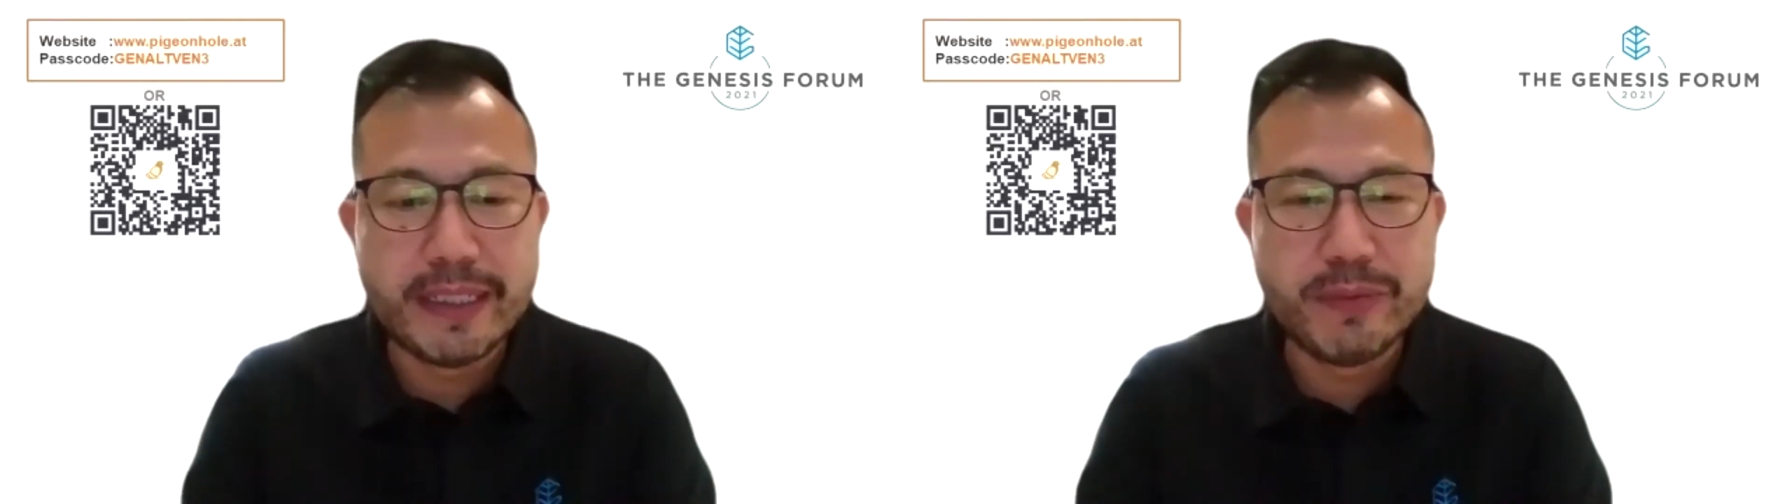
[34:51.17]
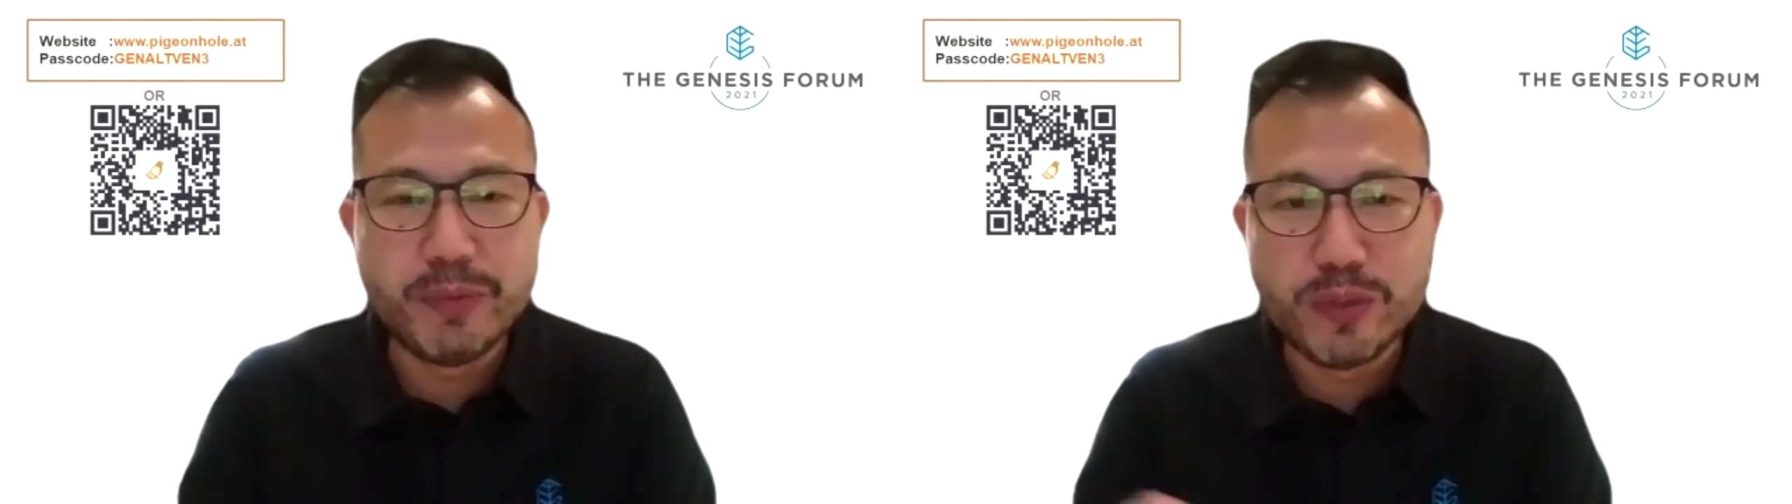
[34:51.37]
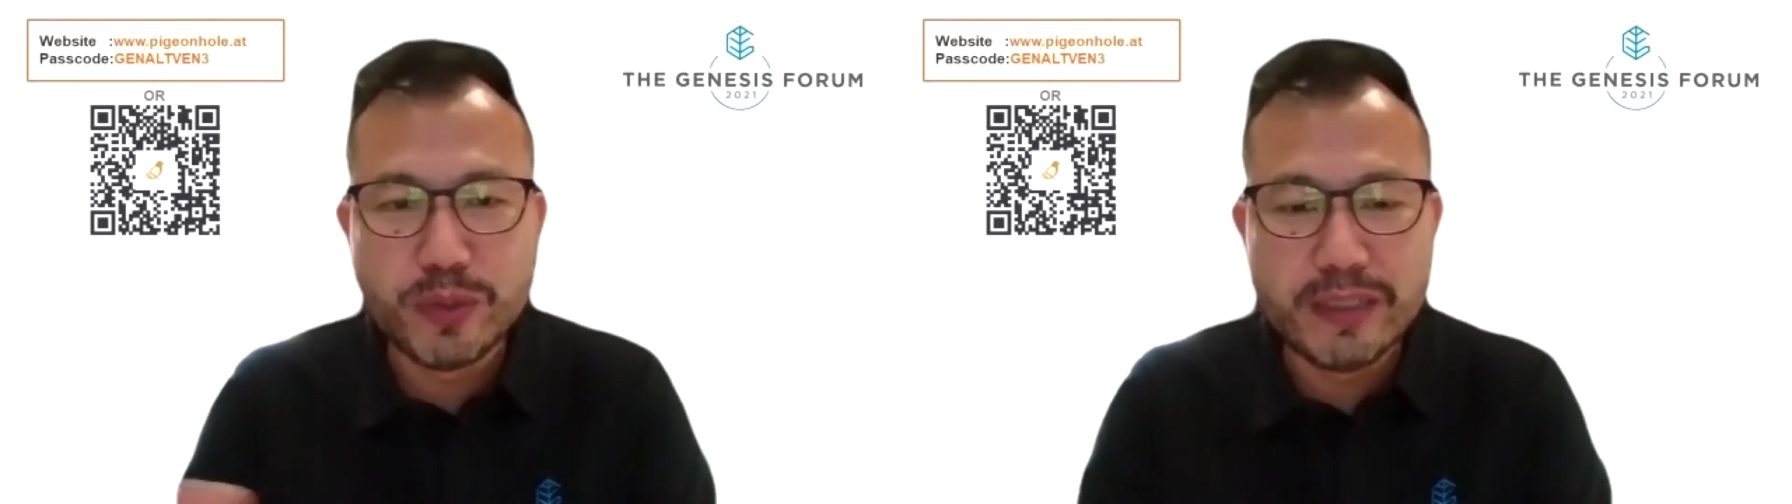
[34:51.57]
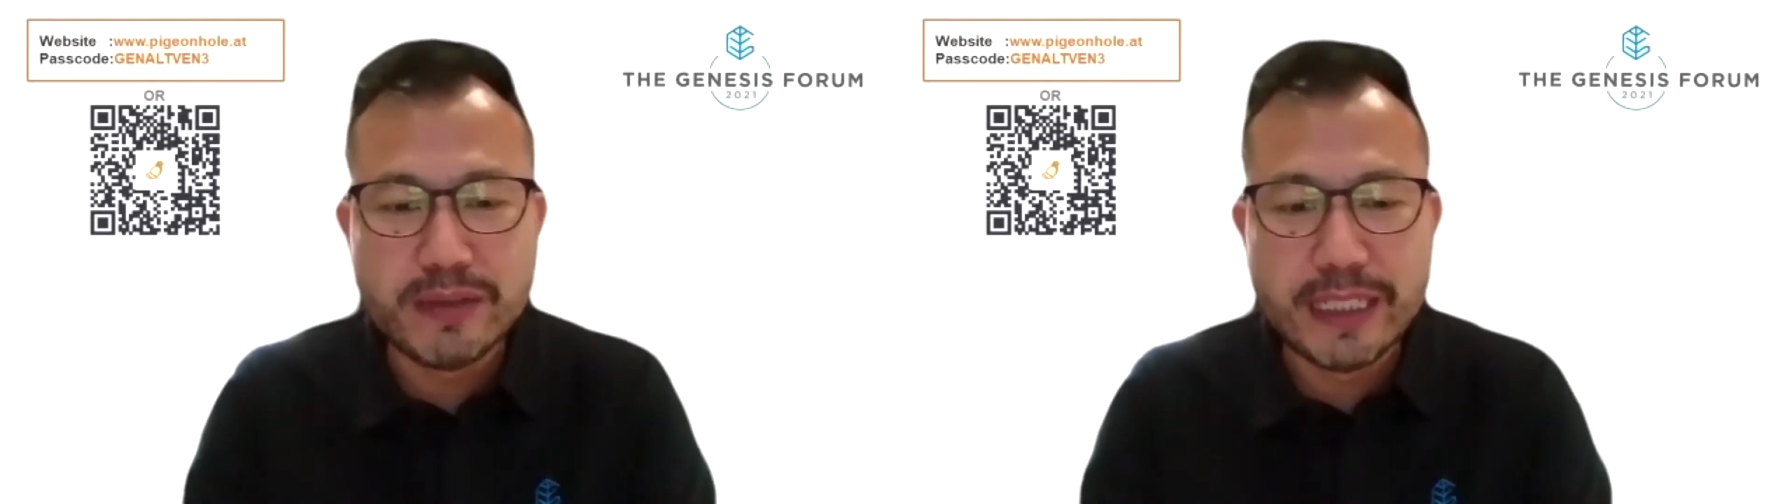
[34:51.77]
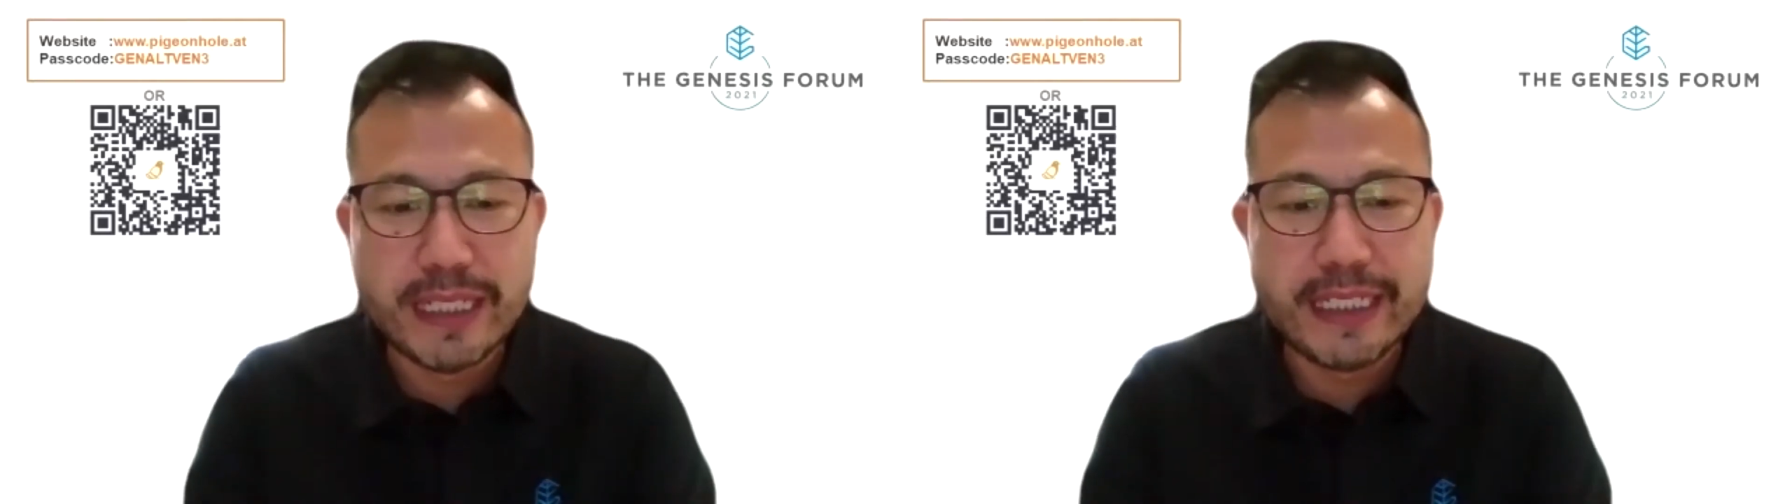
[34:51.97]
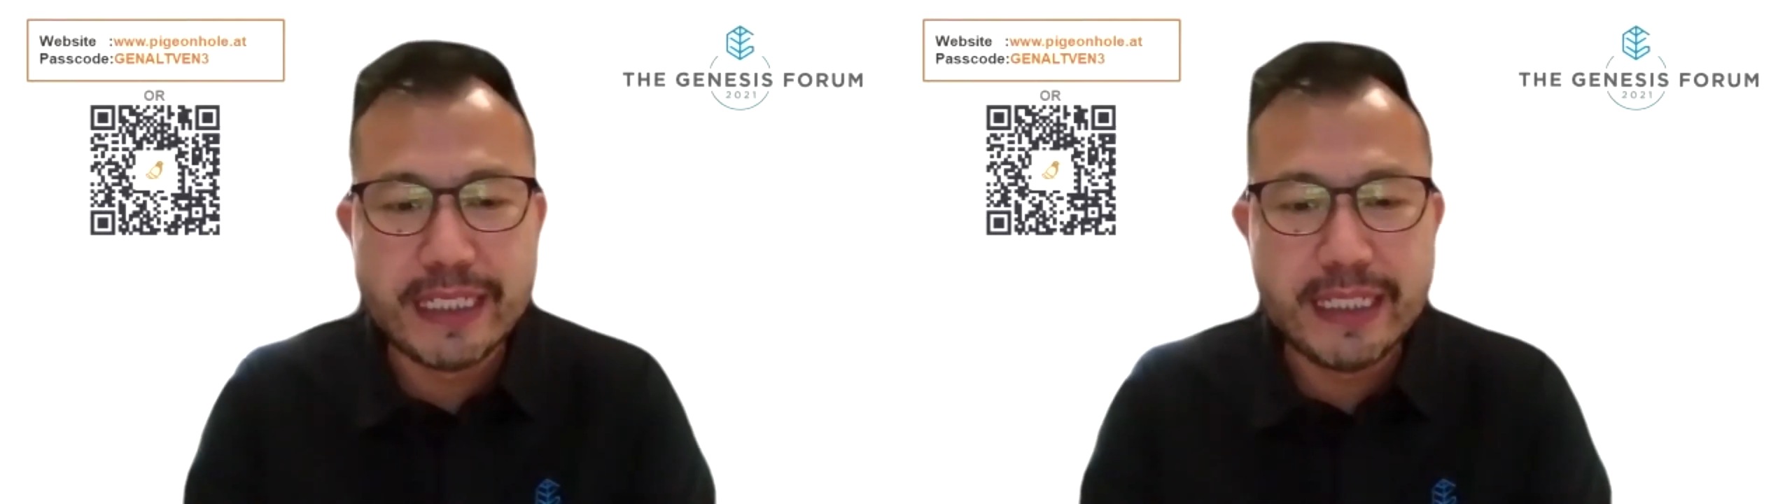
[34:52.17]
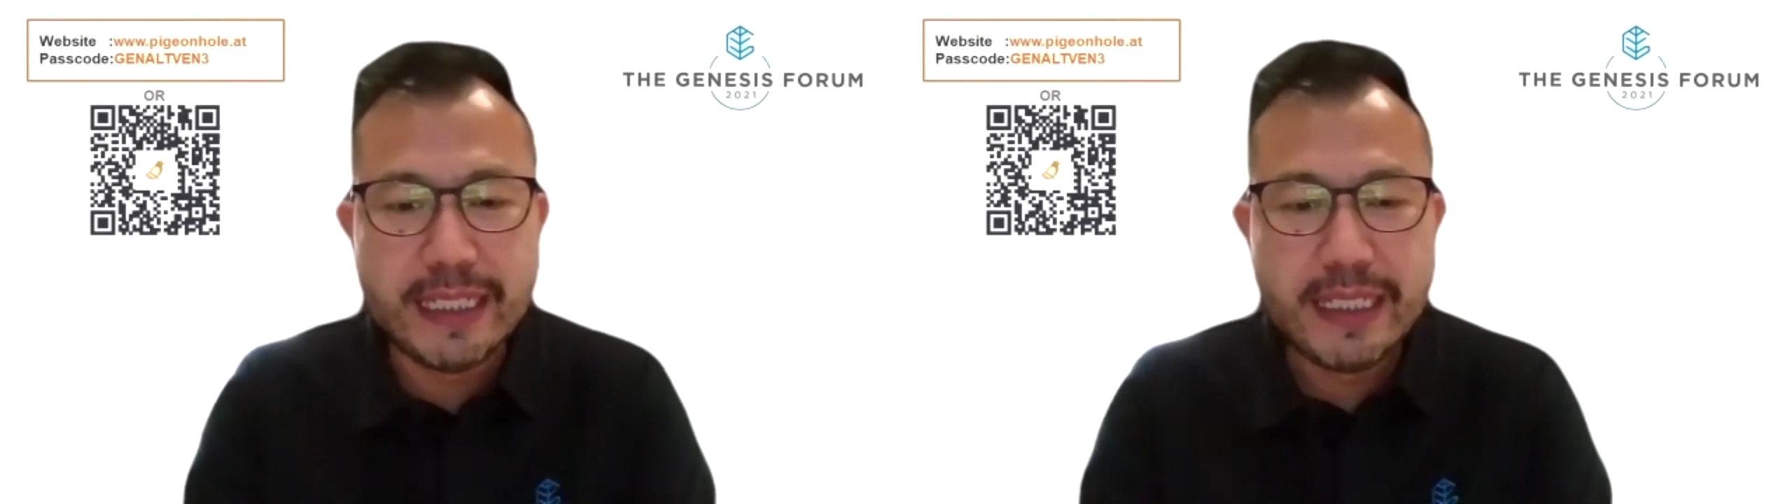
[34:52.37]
And we'll go down the line.